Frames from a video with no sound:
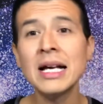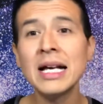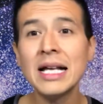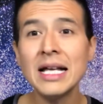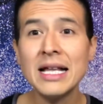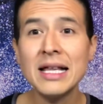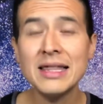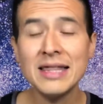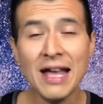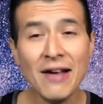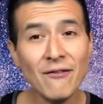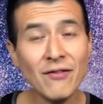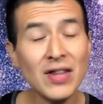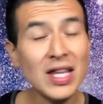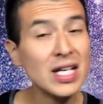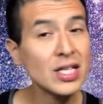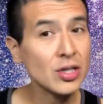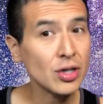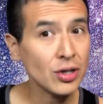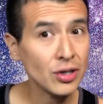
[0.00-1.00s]

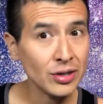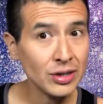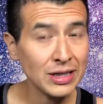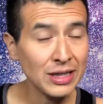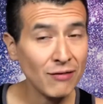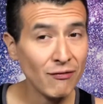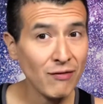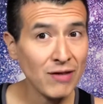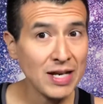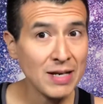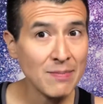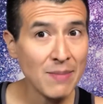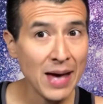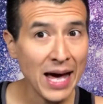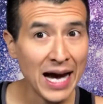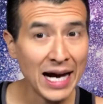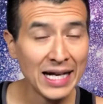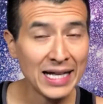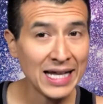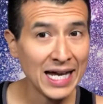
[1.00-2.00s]
Netflix heard the
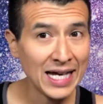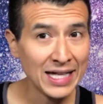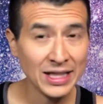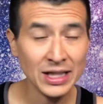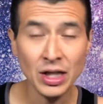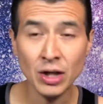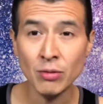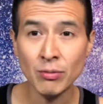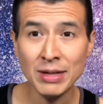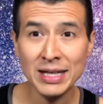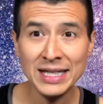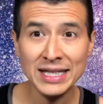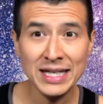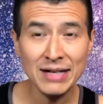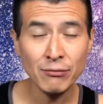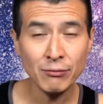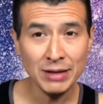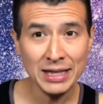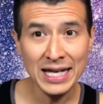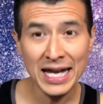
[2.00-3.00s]
feedback that,
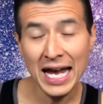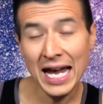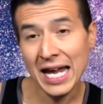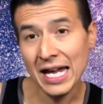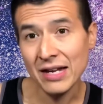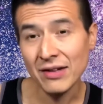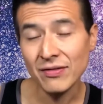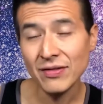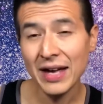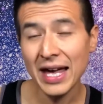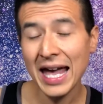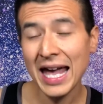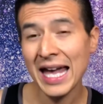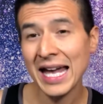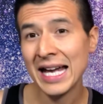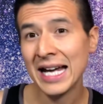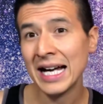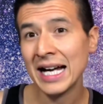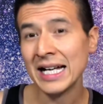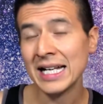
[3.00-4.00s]
we gave,
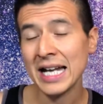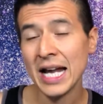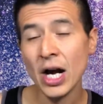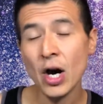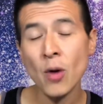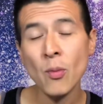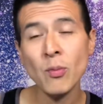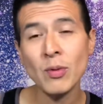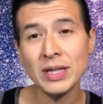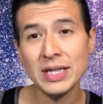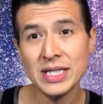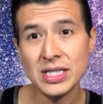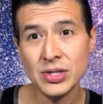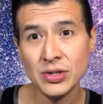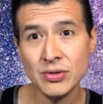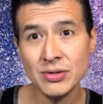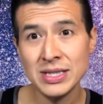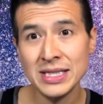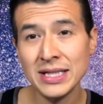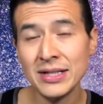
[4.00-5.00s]
and I hope with this
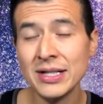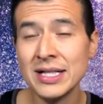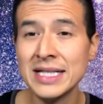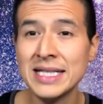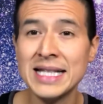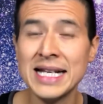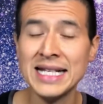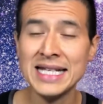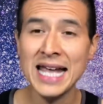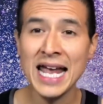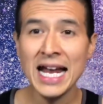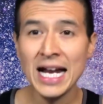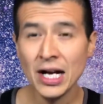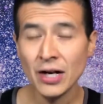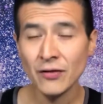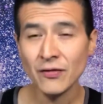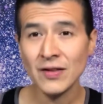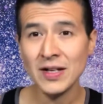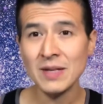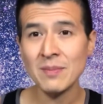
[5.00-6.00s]
new series they take our
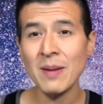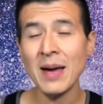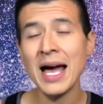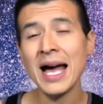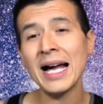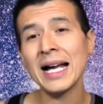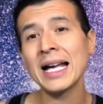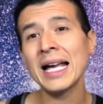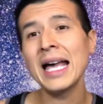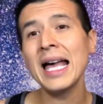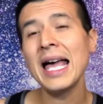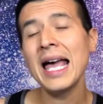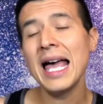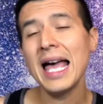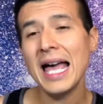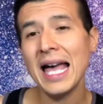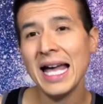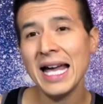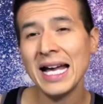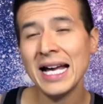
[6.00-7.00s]
feedback,
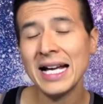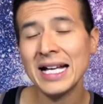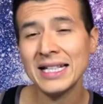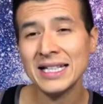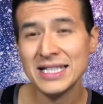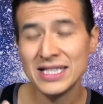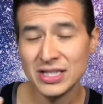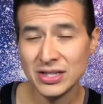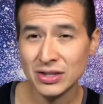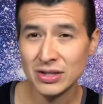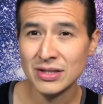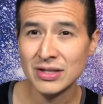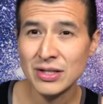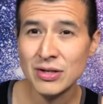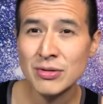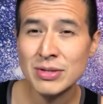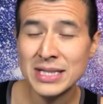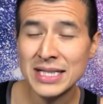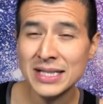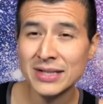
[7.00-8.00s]
and this new
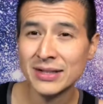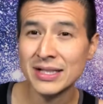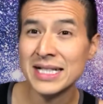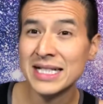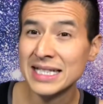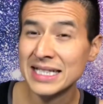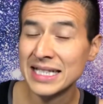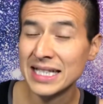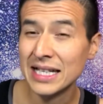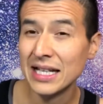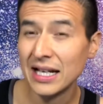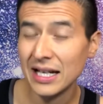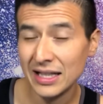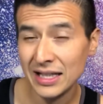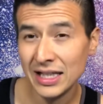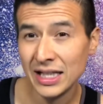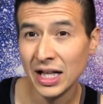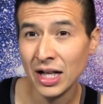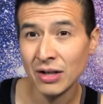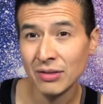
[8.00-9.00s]
series,
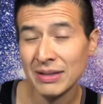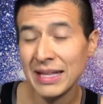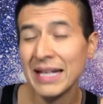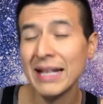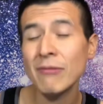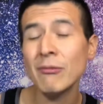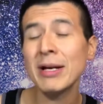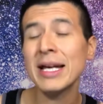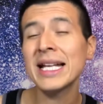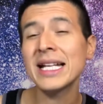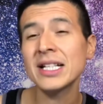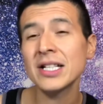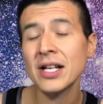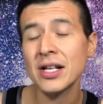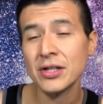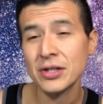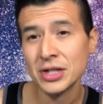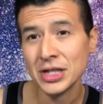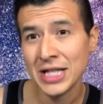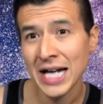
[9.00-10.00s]
we get
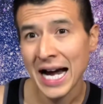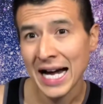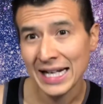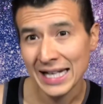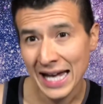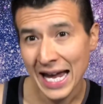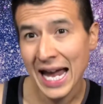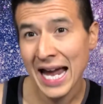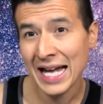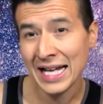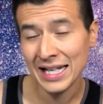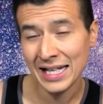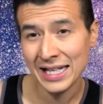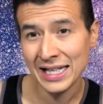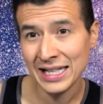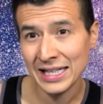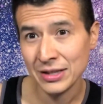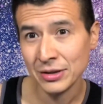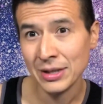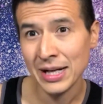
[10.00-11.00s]
another shot at,
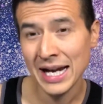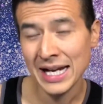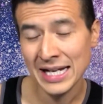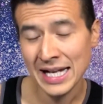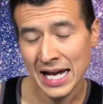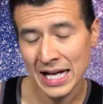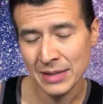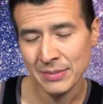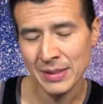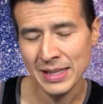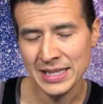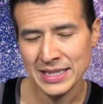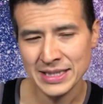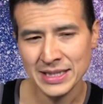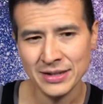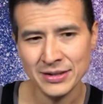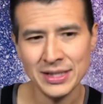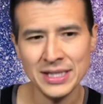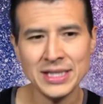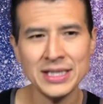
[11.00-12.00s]
an anime
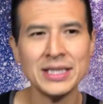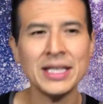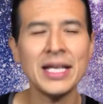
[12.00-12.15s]
series.